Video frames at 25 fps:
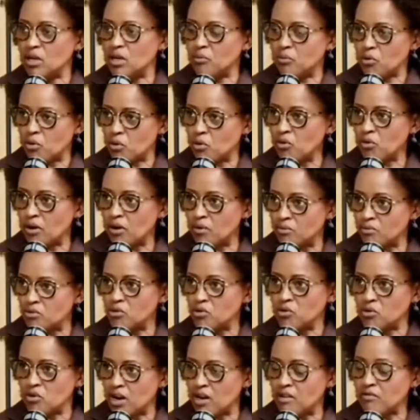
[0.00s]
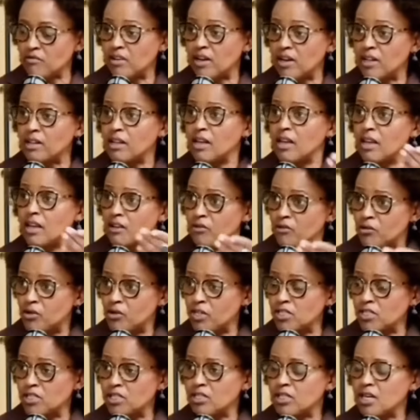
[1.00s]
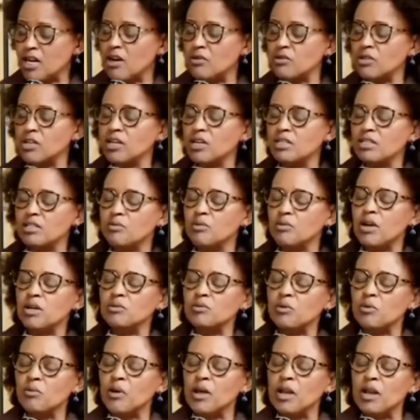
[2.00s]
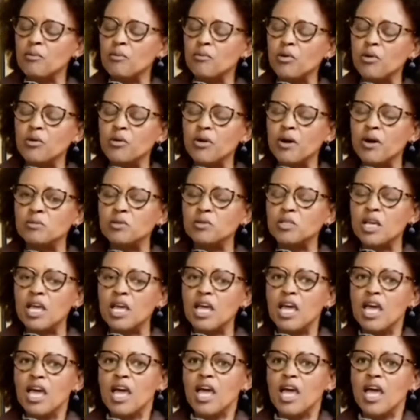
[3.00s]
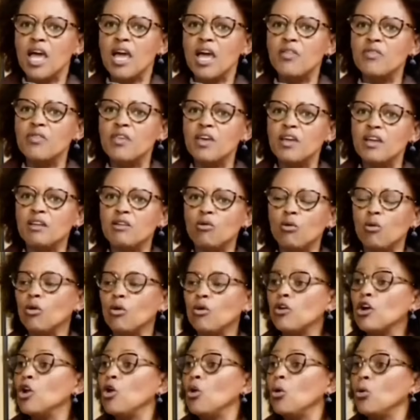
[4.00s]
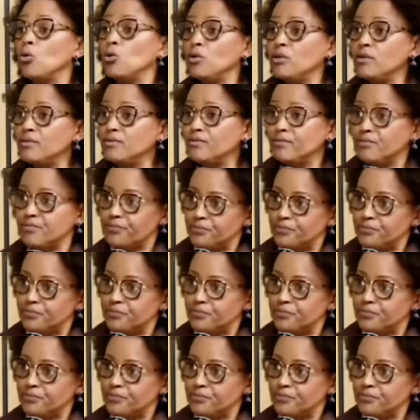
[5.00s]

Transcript: a program to grant fund, for instance, the Gauteng Enterprise Propeller programs, and then, or a loan.